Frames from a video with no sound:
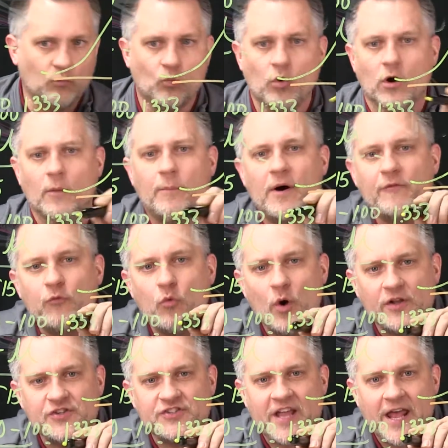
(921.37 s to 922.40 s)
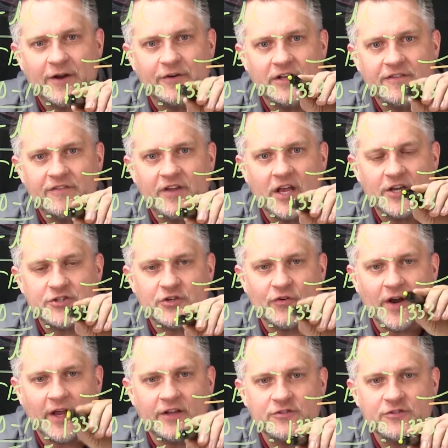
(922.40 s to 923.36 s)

above one standard deviation, right?